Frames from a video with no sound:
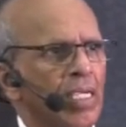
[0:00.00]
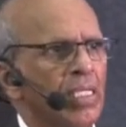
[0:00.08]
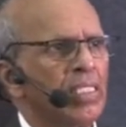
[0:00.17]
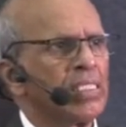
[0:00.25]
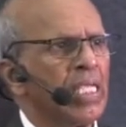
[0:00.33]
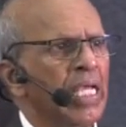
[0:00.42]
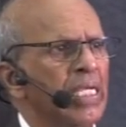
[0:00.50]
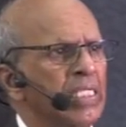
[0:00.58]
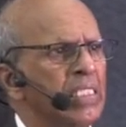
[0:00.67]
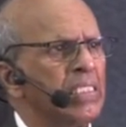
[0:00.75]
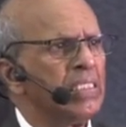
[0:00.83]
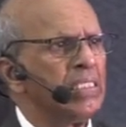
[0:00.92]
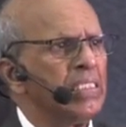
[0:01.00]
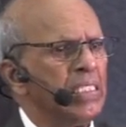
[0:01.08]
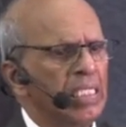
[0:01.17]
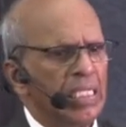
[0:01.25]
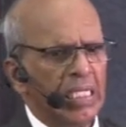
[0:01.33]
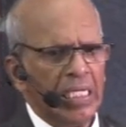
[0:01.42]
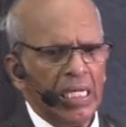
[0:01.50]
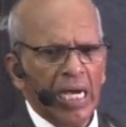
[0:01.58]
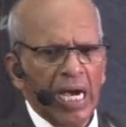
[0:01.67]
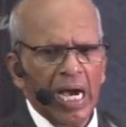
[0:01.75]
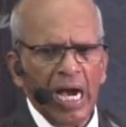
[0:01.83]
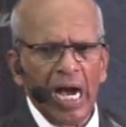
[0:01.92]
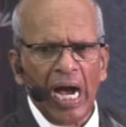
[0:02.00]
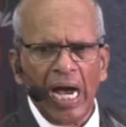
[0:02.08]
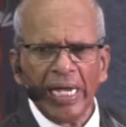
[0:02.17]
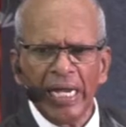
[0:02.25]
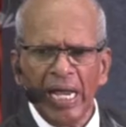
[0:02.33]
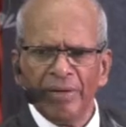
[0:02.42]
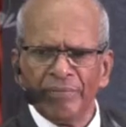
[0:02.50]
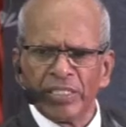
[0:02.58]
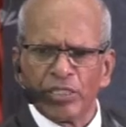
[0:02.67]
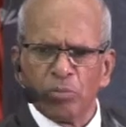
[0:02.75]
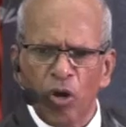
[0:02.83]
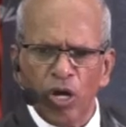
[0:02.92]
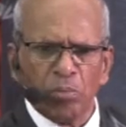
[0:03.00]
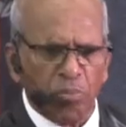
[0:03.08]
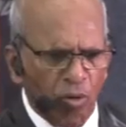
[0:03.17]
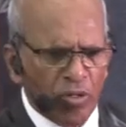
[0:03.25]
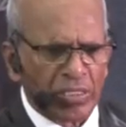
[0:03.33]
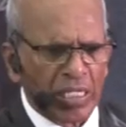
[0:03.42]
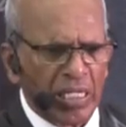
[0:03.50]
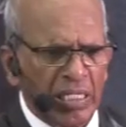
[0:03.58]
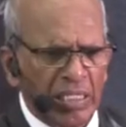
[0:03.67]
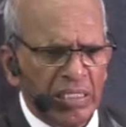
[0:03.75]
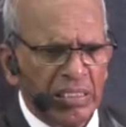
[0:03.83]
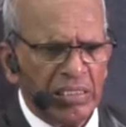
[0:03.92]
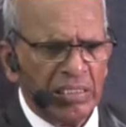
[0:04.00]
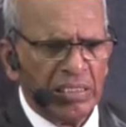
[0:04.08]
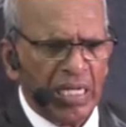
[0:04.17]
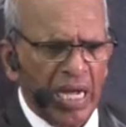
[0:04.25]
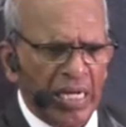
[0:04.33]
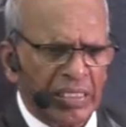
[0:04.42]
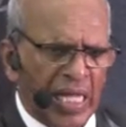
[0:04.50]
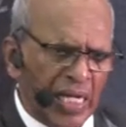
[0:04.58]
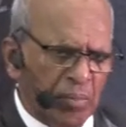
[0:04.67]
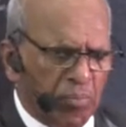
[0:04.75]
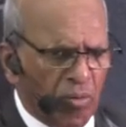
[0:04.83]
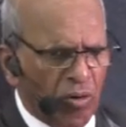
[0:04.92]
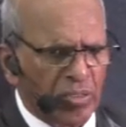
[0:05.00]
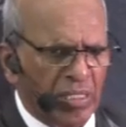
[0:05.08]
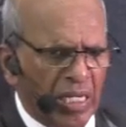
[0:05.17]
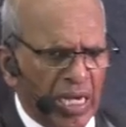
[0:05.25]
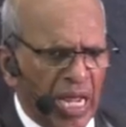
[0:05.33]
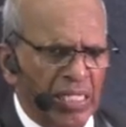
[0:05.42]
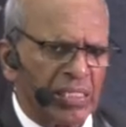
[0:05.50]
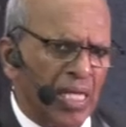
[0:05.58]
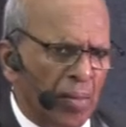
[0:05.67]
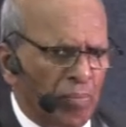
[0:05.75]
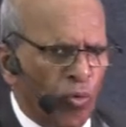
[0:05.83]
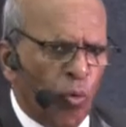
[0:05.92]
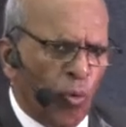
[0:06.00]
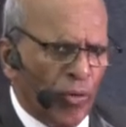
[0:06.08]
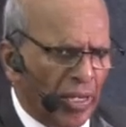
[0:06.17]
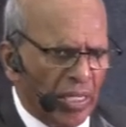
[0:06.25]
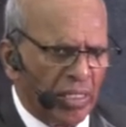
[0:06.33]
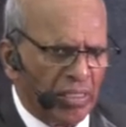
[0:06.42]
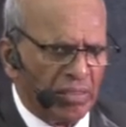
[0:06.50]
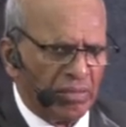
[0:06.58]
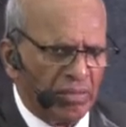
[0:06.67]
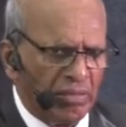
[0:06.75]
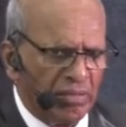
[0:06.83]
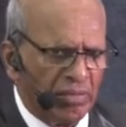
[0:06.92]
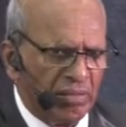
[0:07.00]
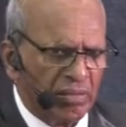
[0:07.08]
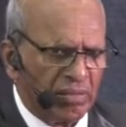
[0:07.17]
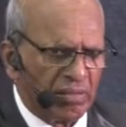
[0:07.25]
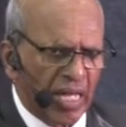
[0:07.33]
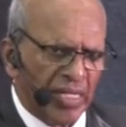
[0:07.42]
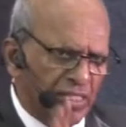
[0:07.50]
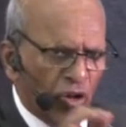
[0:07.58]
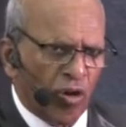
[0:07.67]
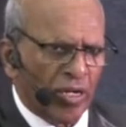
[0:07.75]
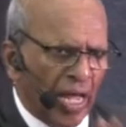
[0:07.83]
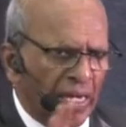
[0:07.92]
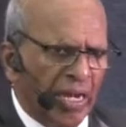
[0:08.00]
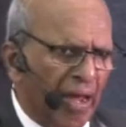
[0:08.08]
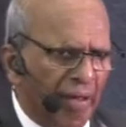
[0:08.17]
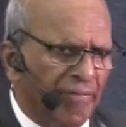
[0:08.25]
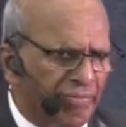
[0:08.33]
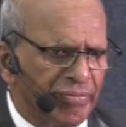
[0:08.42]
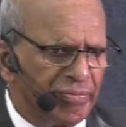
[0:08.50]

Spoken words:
He said, "I have a small bottle, and that bottle has some oil. That's all I have."